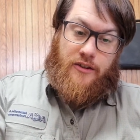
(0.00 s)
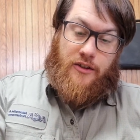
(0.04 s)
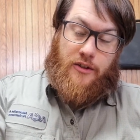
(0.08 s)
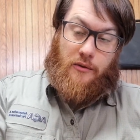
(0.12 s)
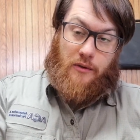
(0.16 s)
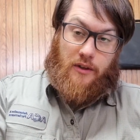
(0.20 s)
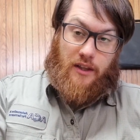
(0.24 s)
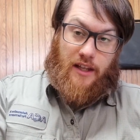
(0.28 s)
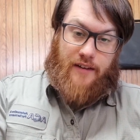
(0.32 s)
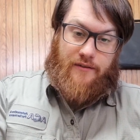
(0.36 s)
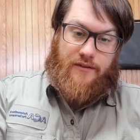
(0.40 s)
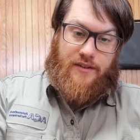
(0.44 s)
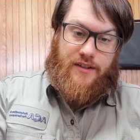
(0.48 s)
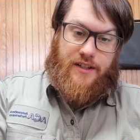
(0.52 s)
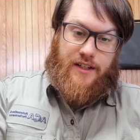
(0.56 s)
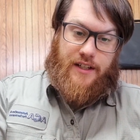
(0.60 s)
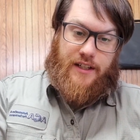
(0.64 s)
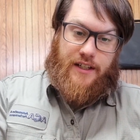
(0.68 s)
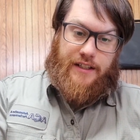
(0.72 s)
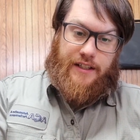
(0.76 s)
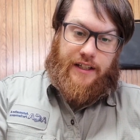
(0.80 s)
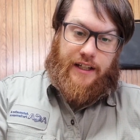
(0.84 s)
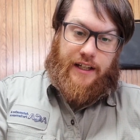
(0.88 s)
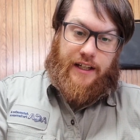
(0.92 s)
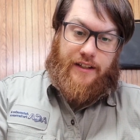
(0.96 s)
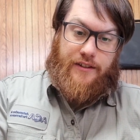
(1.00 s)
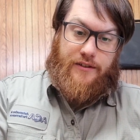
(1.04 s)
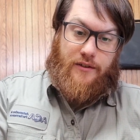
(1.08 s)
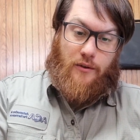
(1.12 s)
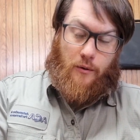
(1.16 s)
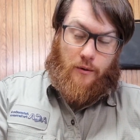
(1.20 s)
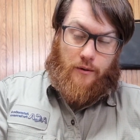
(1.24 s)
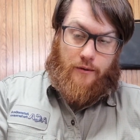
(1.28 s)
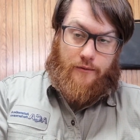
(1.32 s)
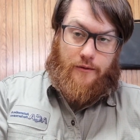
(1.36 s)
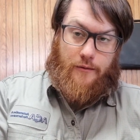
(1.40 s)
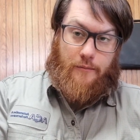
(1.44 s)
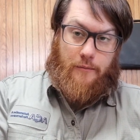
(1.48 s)
to 11 16ths
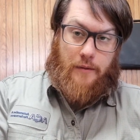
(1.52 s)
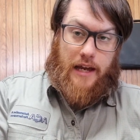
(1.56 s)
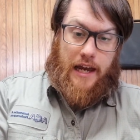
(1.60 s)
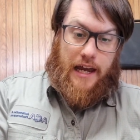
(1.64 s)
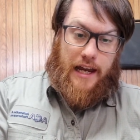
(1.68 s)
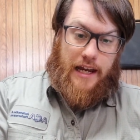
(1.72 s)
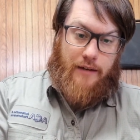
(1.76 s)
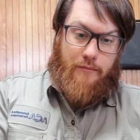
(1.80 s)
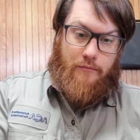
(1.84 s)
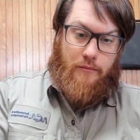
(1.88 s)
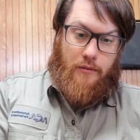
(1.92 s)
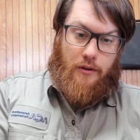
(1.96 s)
or from 8